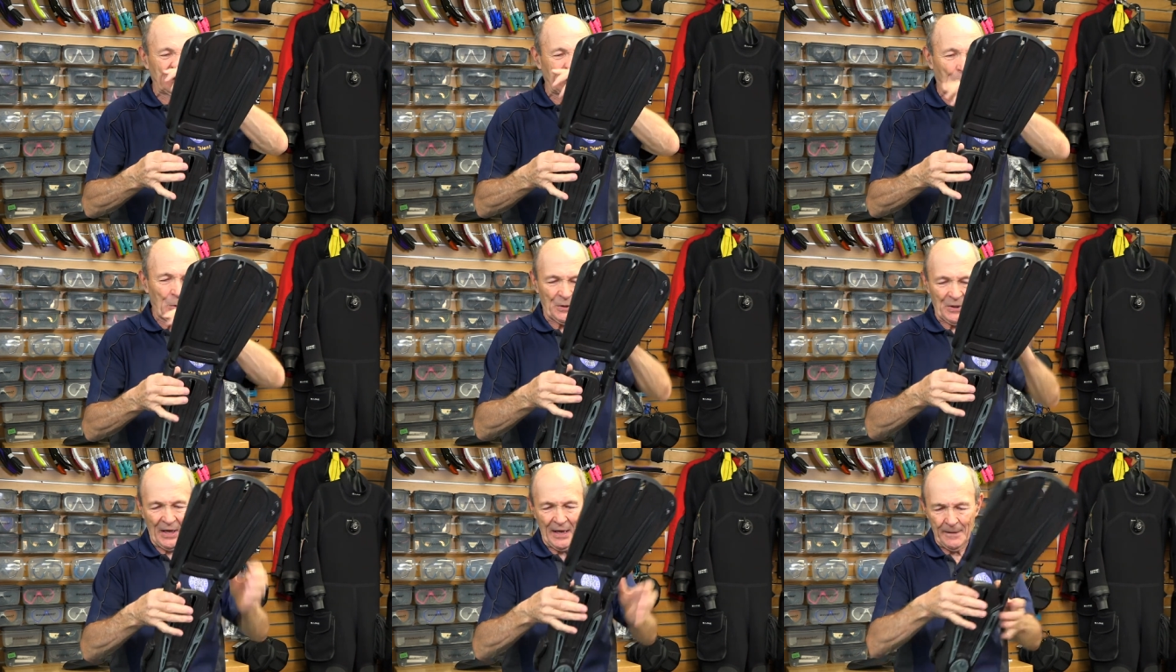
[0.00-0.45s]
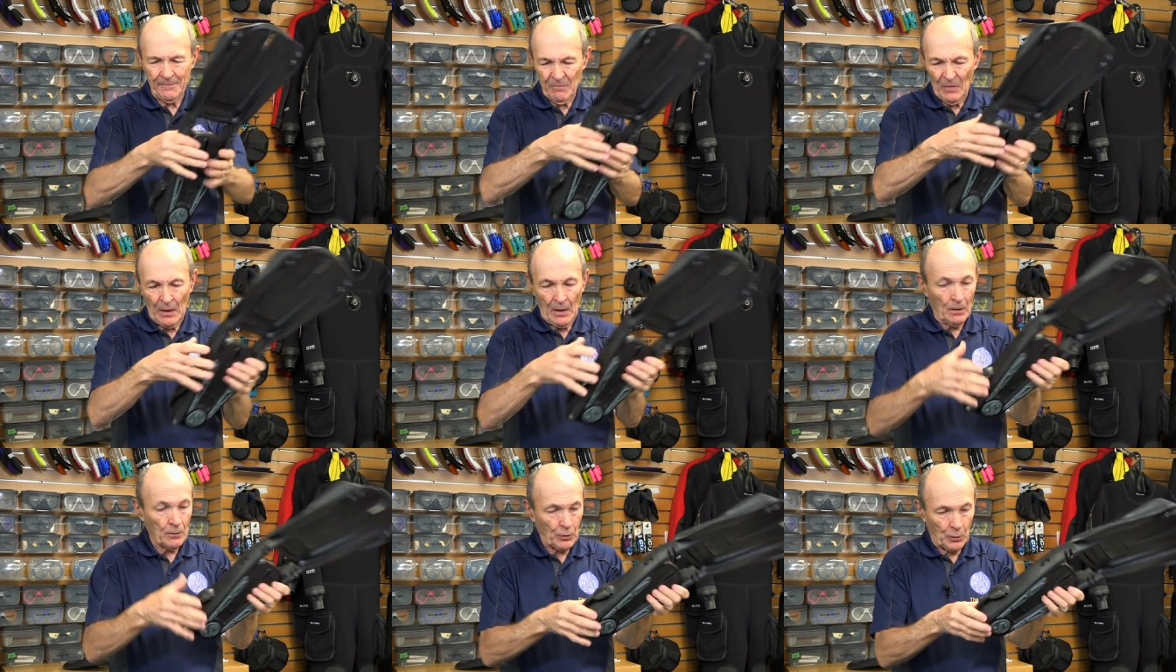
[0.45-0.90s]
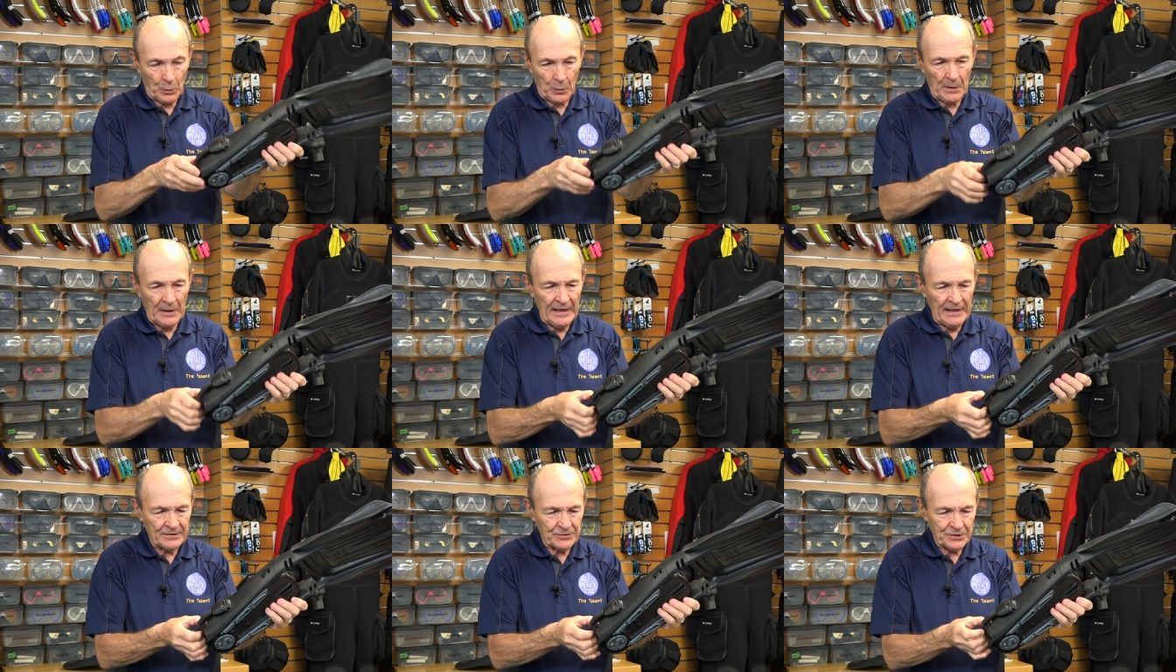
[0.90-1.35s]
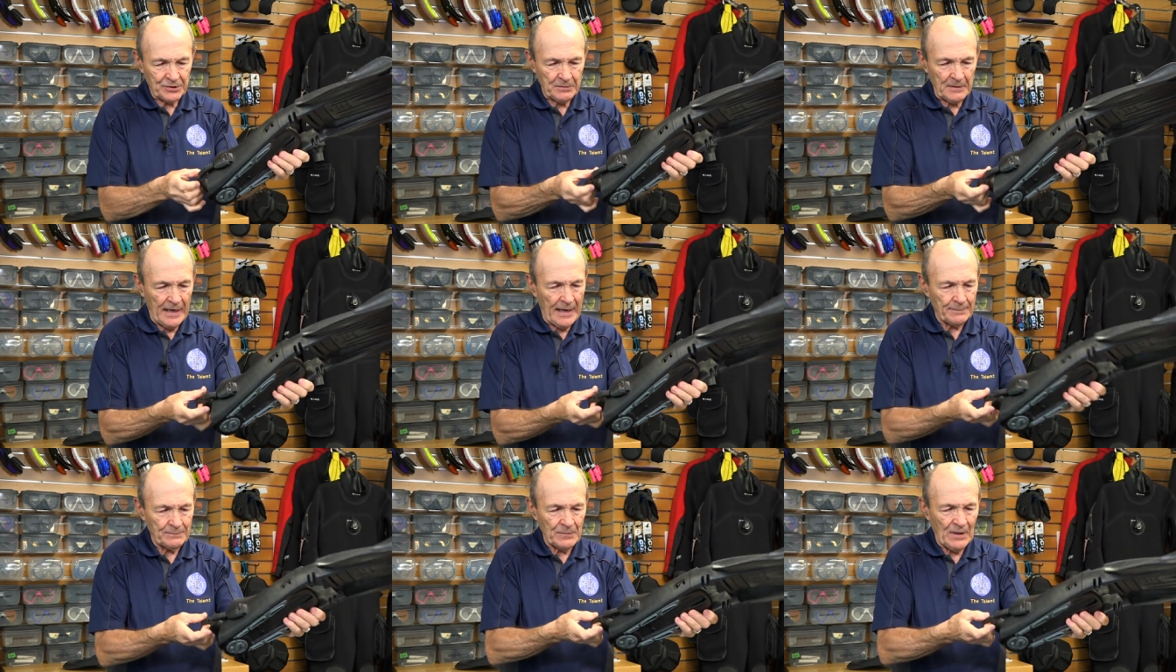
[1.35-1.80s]
Okay? Great
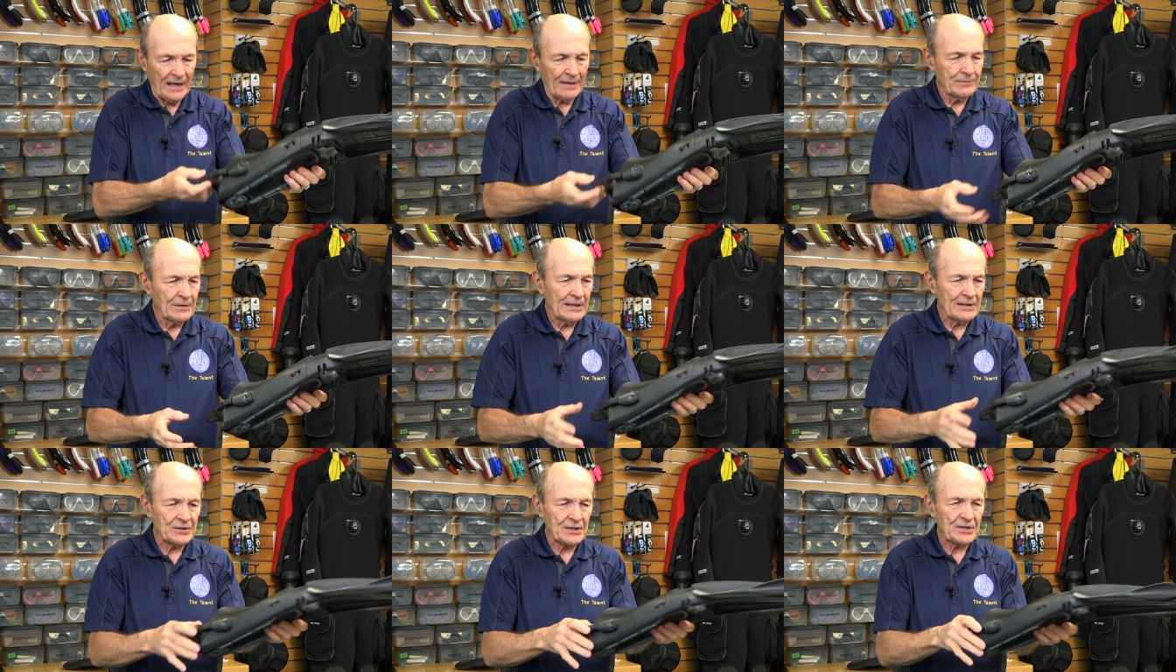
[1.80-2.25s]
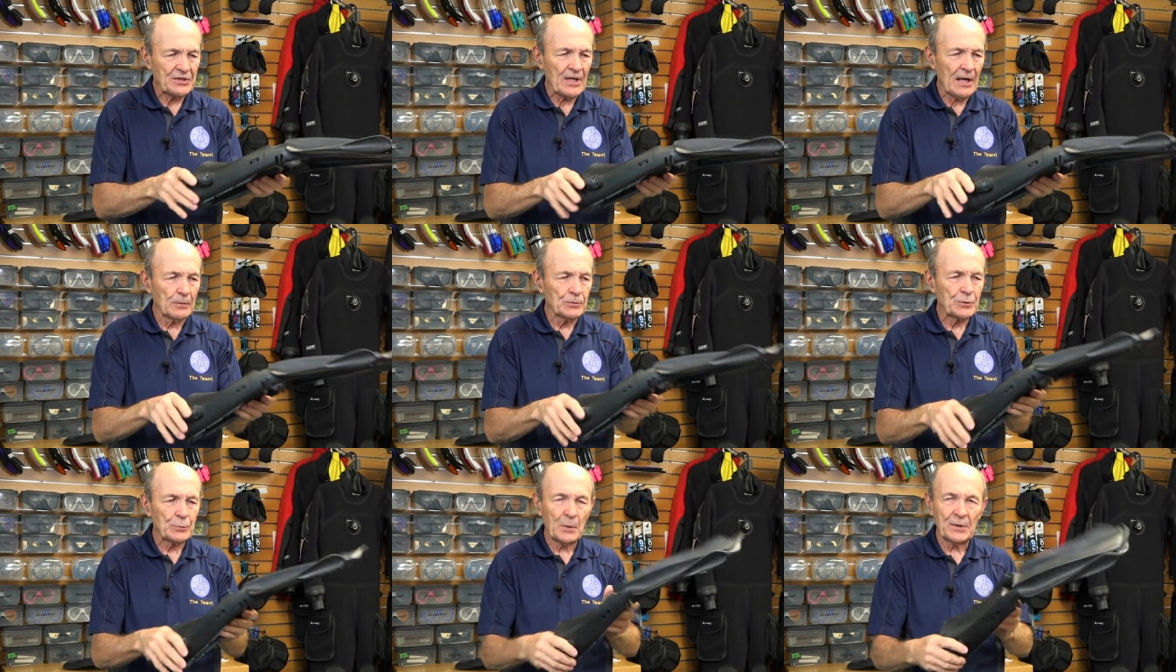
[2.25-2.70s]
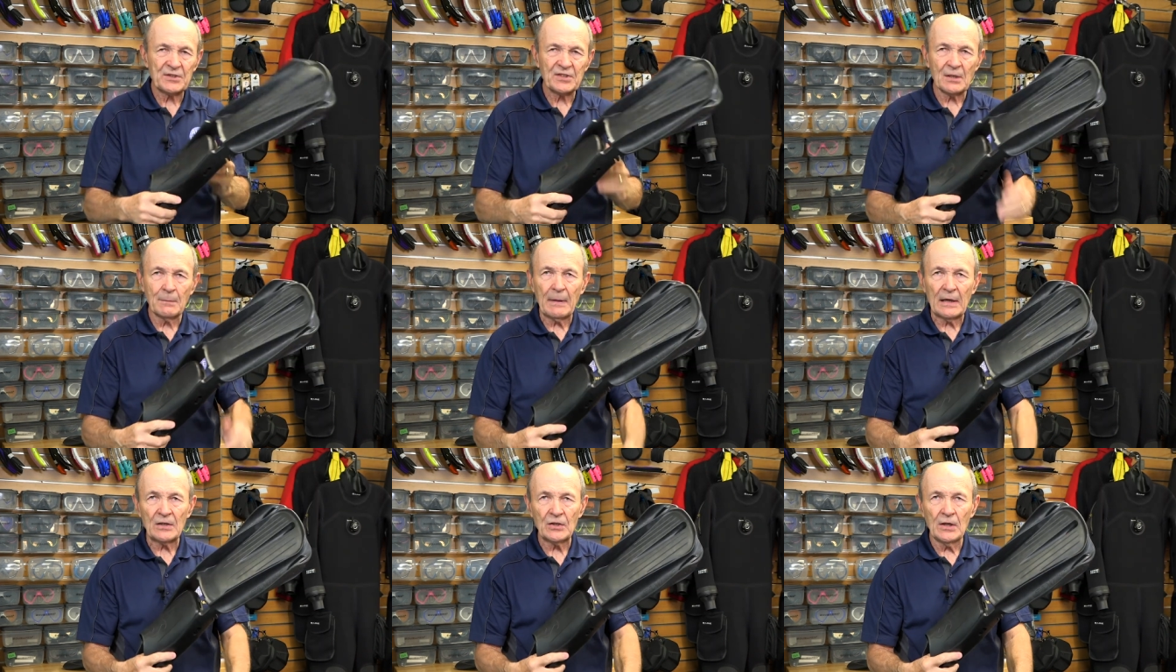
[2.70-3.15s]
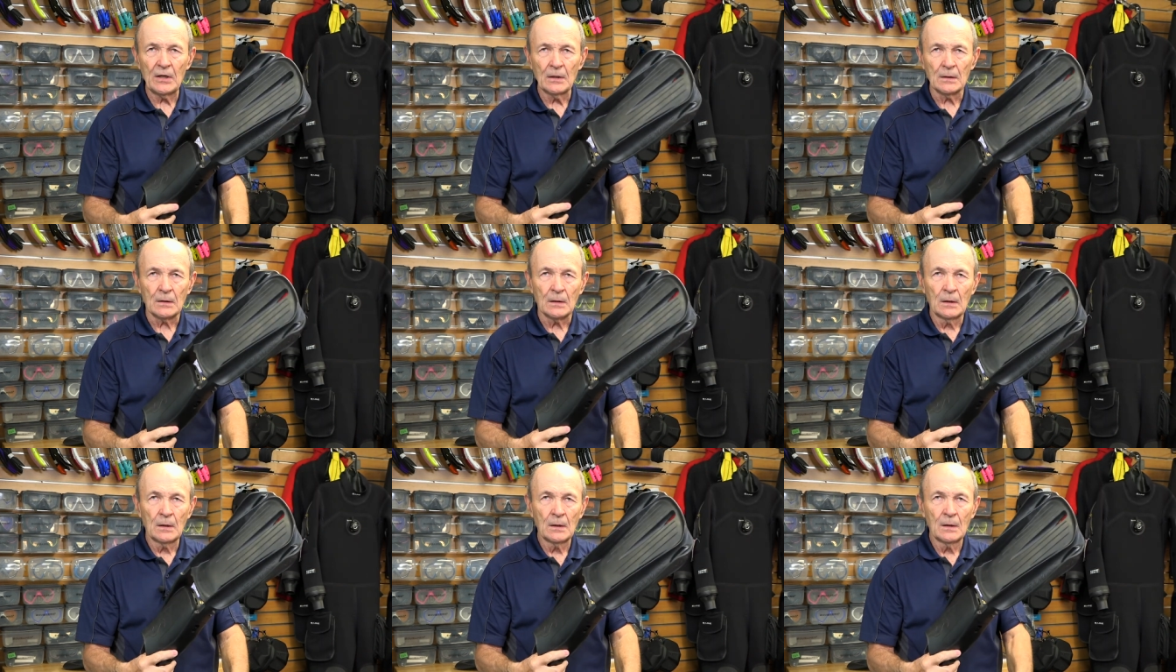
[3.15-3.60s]
strap. Everything's exact. So what's the big
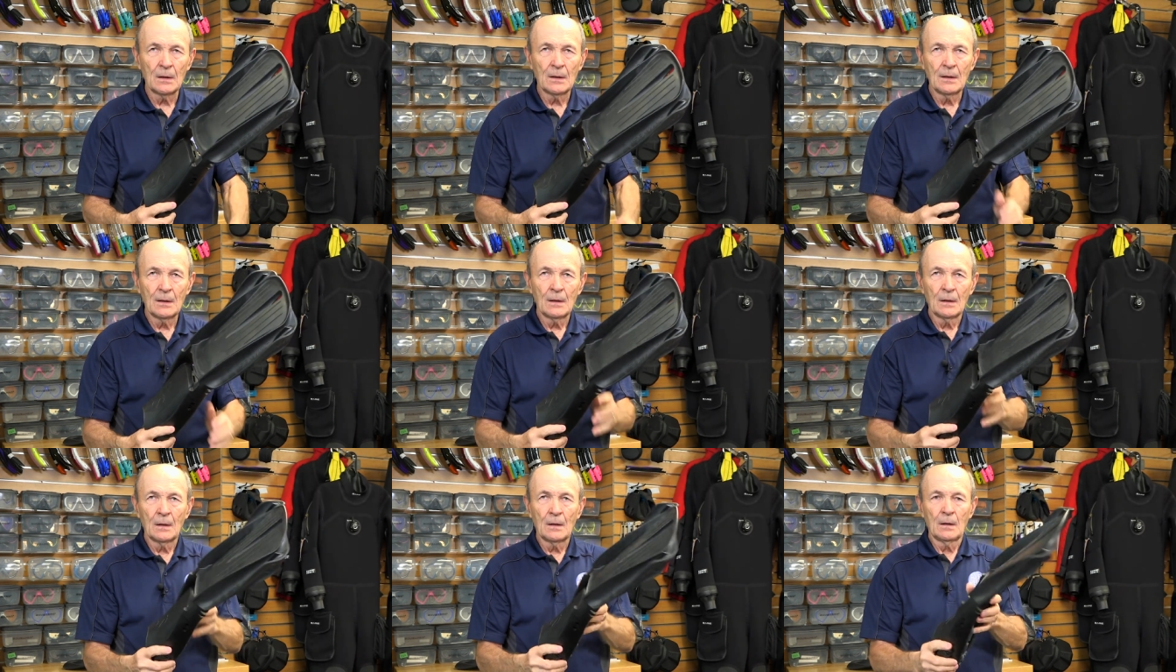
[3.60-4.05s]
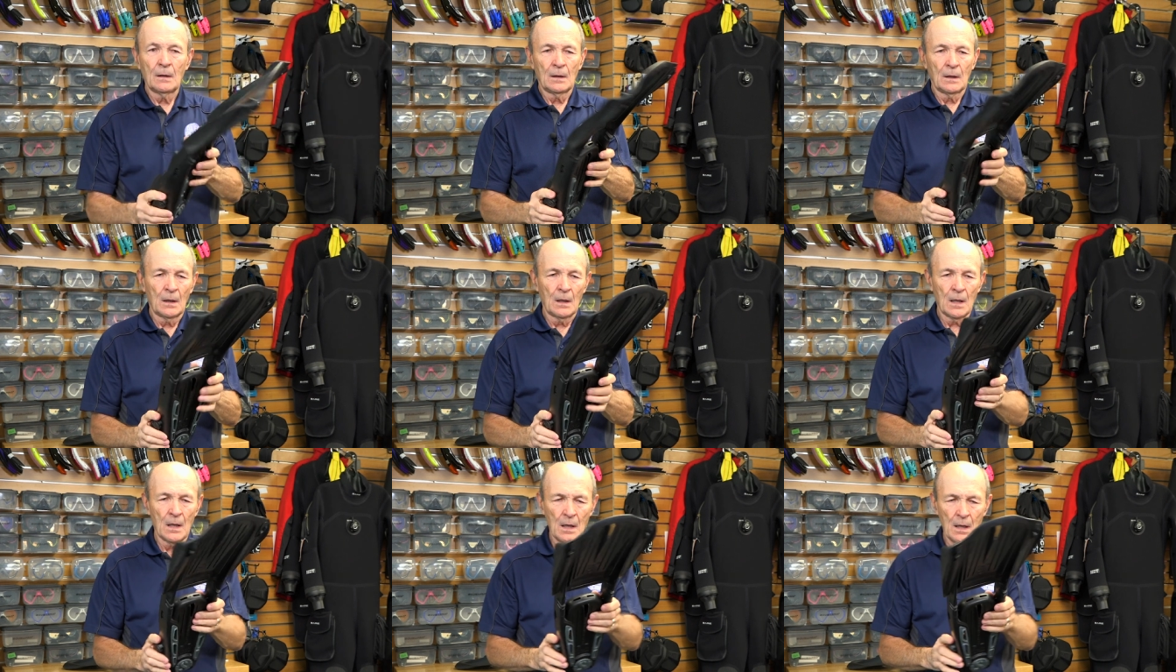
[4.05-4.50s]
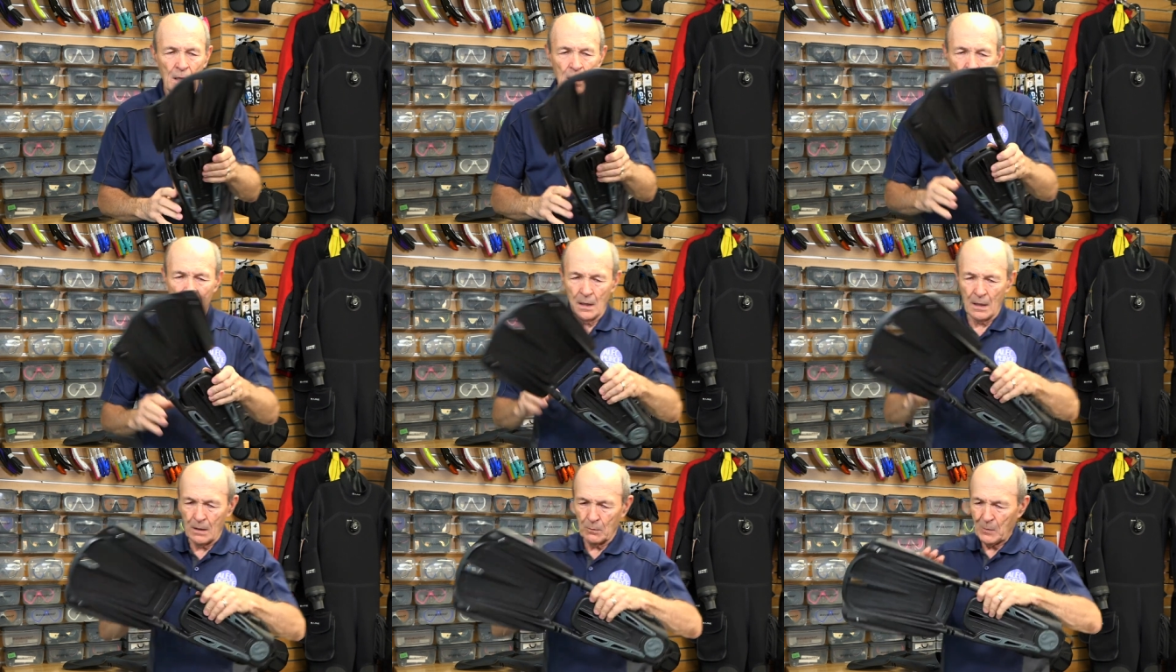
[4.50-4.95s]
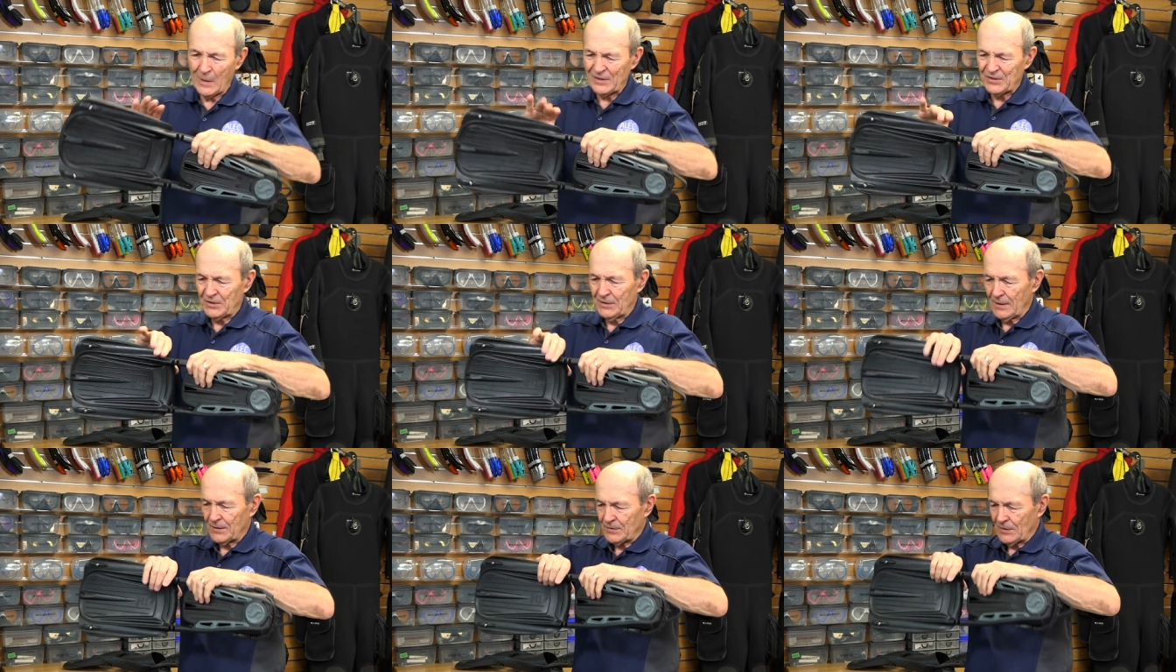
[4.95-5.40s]
deal? Hold on.
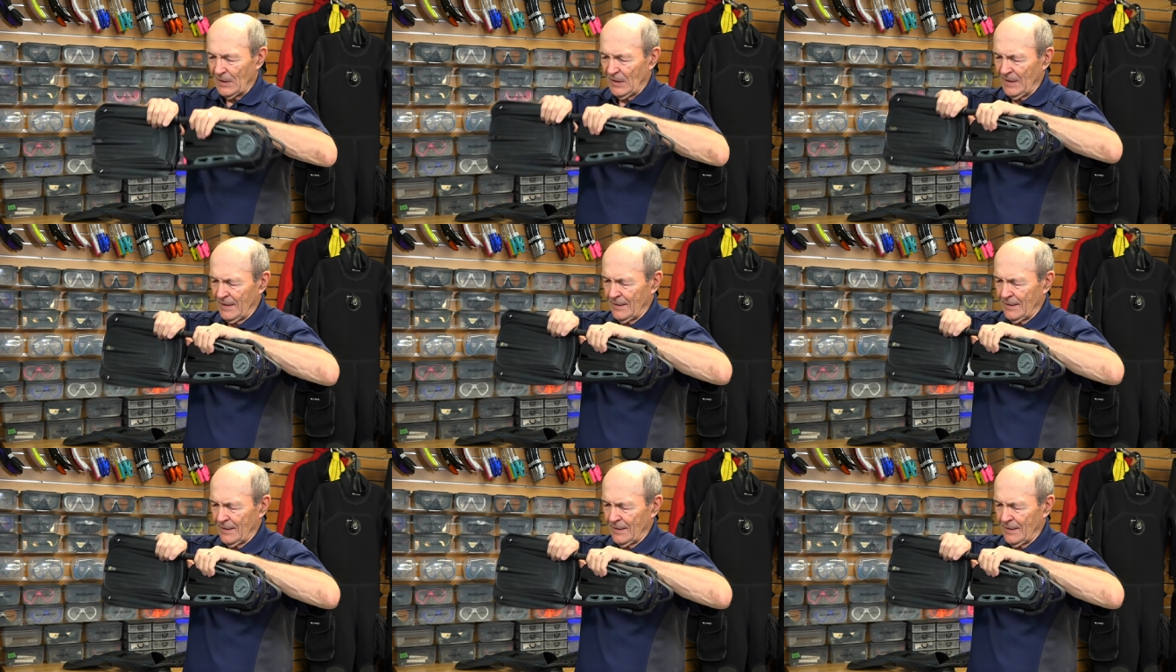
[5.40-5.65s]
Watch this.